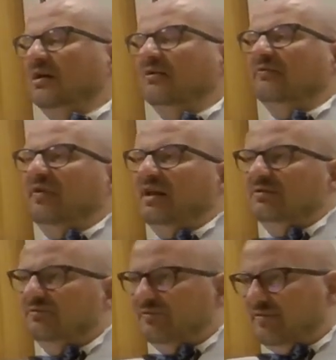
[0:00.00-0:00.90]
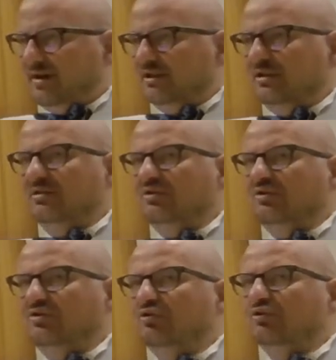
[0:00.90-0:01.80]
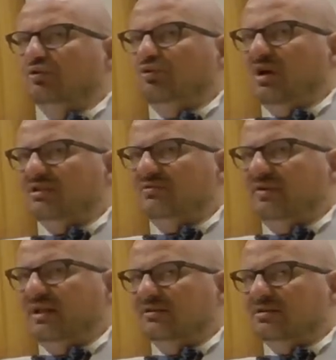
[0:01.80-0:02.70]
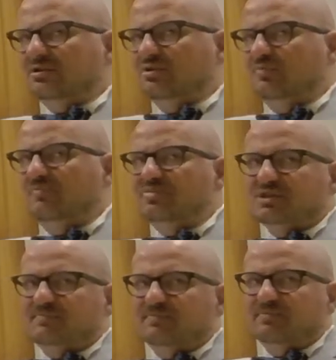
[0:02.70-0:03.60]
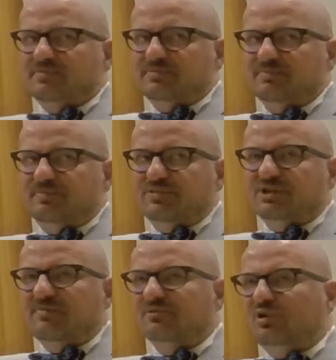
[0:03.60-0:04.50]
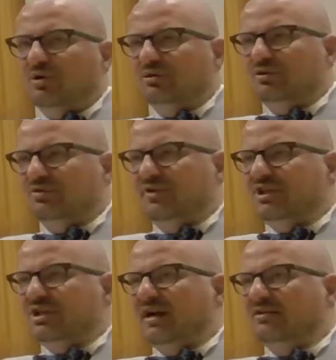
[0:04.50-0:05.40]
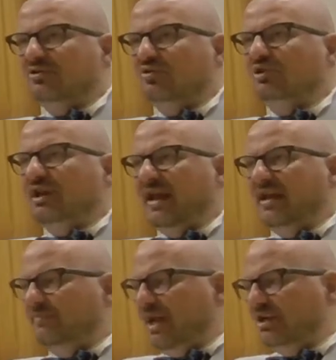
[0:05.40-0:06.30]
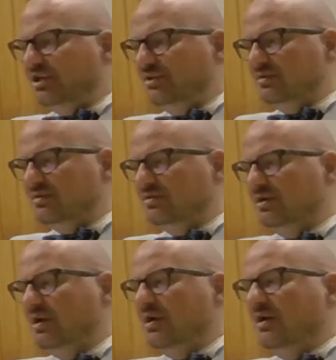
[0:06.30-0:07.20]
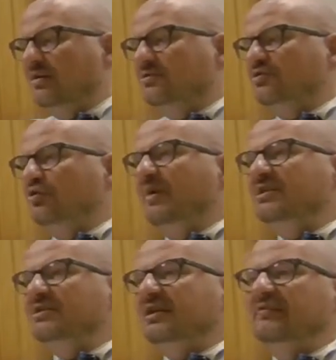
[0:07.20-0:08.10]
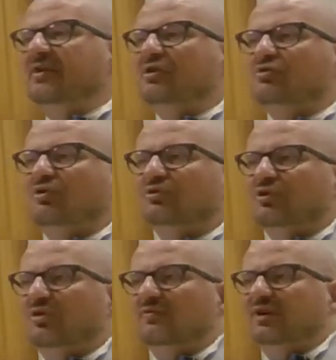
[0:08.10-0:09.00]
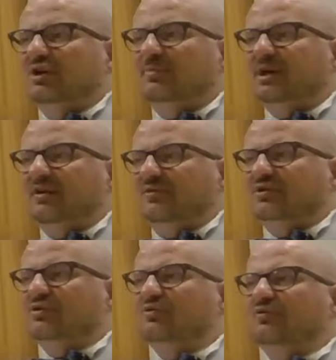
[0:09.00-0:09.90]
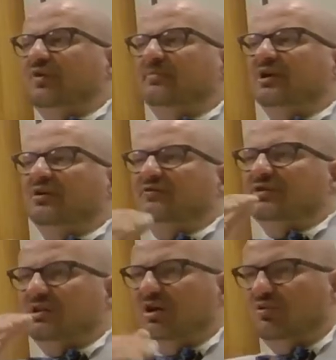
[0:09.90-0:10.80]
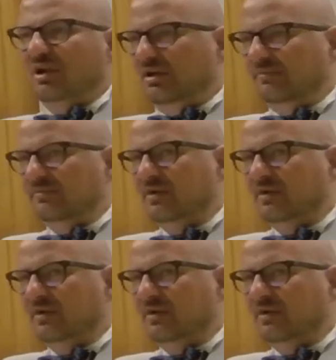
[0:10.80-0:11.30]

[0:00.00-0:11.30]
Then what you do as well, so some doctors, they try to train patients. So basically they control their breath. So they breathe slowly.